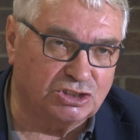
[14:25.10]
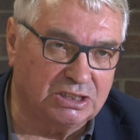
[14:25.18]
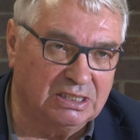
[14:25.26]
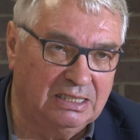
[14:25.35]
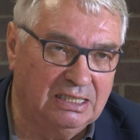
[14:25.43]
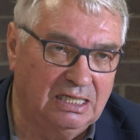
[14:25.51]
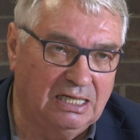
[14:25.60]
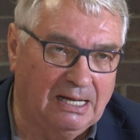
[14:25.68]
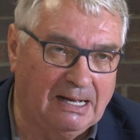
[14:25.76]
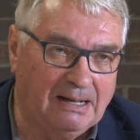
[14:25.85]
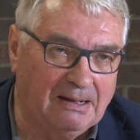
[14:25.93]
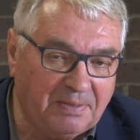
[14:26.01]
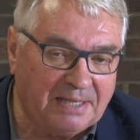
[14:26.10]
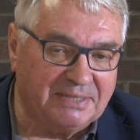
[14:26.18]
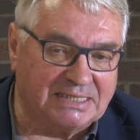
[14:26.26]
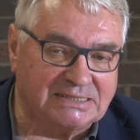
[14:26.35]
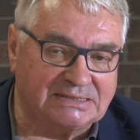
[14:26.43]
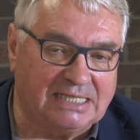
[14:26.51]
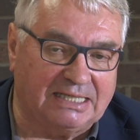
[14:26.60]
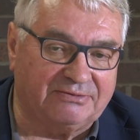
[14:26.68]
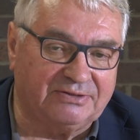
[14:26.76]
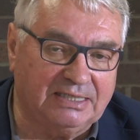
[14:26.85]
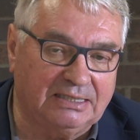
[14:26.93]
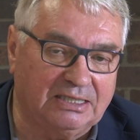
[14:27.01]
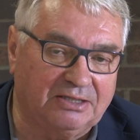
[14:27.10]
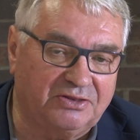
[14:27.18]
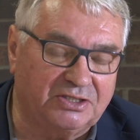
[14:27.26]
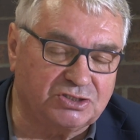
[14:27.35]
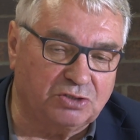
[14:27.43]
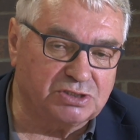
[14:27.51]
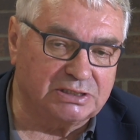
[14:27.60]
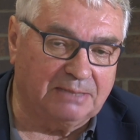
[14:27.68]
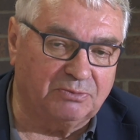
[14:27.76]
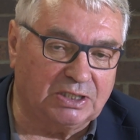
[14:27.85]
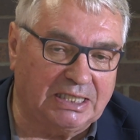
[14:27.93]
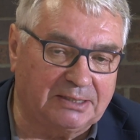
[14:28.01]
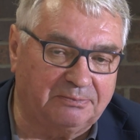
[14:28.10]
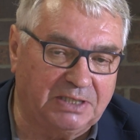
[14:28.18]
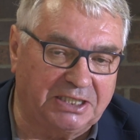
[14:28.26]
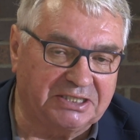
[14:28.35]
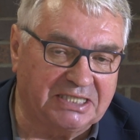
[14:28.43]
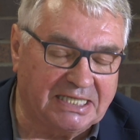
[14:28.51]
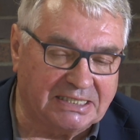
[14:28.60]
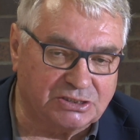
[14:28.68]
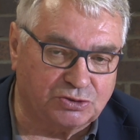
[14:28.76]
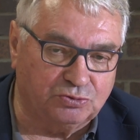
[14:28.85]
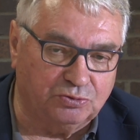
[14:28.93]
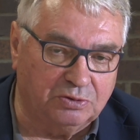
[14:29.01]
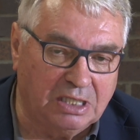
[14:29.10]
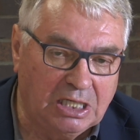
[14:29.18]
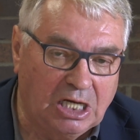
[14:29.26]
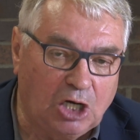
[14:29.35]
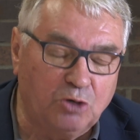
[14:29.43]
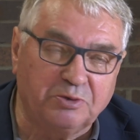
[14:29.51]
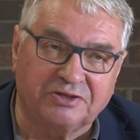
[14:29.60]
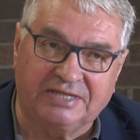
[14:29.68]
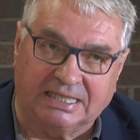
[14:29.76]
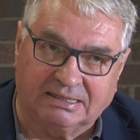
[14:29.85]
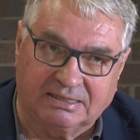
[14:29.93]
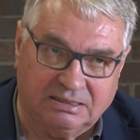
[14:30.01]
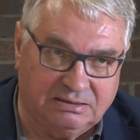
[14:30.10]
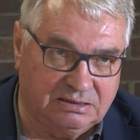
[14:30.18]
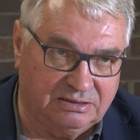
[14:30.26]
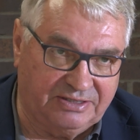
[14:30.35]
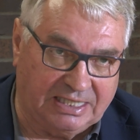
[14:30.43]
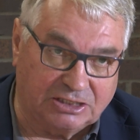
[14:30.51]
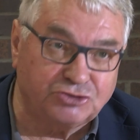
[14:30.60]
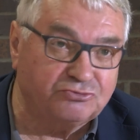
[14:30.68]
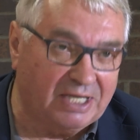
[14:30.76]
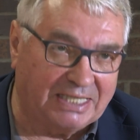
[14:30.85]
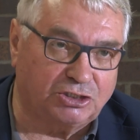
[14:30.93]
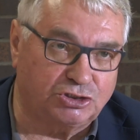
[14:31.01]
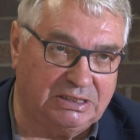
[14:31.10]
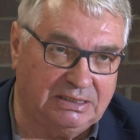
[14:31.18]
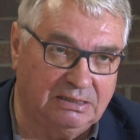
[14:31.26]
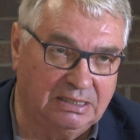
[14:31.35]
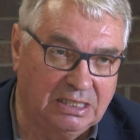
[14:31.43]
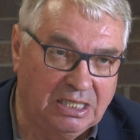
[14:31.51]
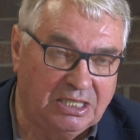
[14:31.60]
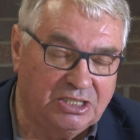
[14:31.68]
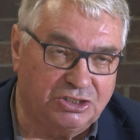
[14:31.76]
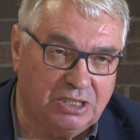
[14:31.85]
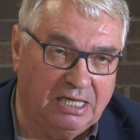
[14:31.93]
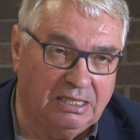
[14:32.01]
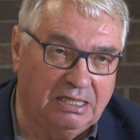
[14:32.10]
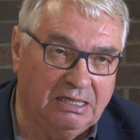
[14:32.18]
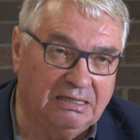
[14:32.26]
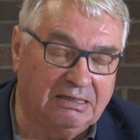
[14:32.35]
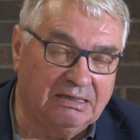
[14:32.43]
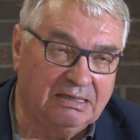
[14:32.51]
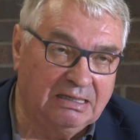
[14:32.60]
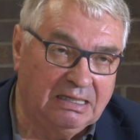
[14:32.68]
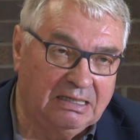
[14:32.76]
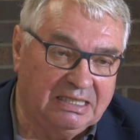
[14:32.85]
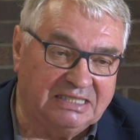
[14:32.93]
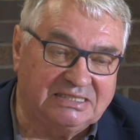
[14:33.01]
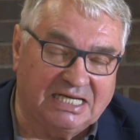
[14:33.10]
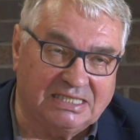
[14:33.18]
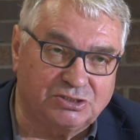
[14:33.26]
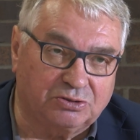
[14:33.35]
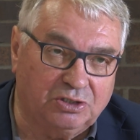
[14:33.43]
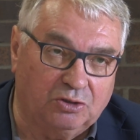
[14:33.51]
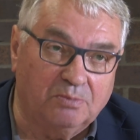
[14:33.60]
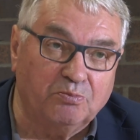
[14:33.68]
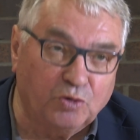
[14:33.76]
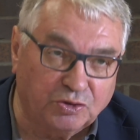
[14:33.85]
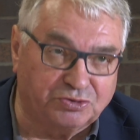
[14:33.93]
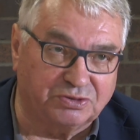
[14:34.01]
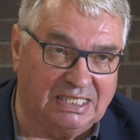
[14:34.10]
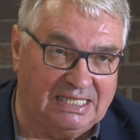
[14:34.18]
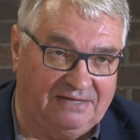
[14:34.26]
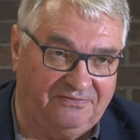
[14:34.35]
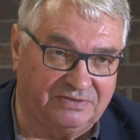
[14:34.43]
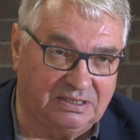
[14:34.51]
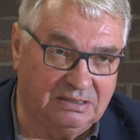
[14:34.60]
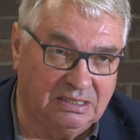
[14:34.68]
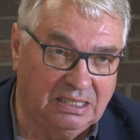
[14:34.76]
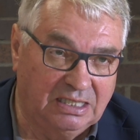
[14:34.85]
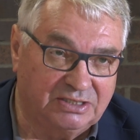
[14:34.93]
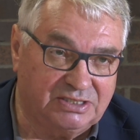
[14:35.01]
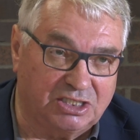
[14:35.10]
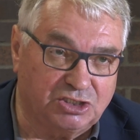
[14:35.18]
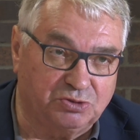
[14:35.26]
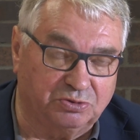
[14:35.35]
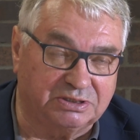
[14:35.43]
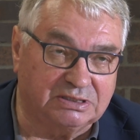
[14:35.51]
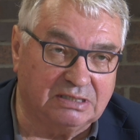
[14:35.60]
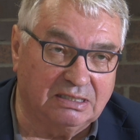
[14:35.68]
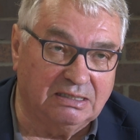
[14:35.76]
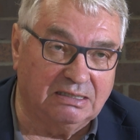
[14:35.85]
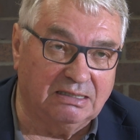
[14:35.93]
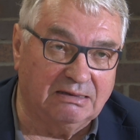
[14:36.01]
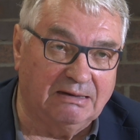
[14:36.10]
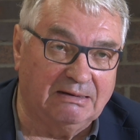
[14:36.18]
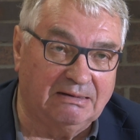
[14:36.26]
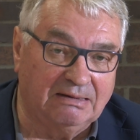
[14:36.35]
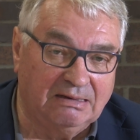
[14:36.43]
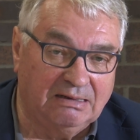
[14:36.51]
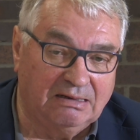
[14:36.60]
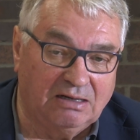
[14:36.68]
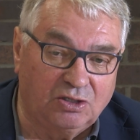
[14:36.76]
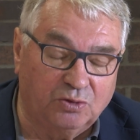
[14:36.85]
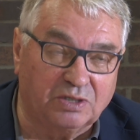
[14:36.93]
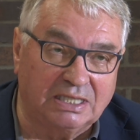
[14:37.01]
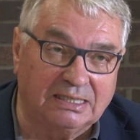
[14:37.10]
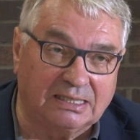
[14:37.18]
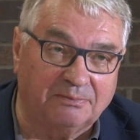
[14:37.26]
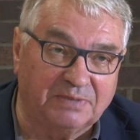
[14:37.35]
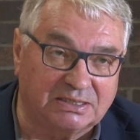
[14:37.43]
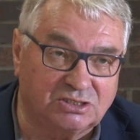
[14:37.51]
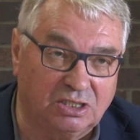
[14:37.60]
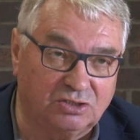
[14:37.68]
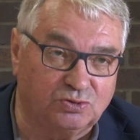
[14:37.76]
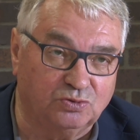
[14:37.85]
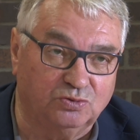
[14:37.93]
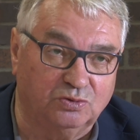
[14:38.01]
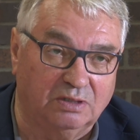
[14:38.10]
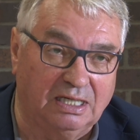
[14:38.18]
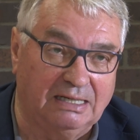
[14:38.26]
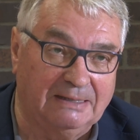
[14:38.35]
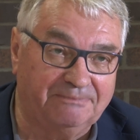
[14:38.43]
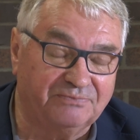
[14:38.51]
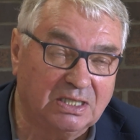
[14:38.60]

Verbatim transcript: And the problem is that uh, the Social Democratic Party has to overthink their strategy. Uh, it has to go more to the left. They should uh, look a little bit to uh,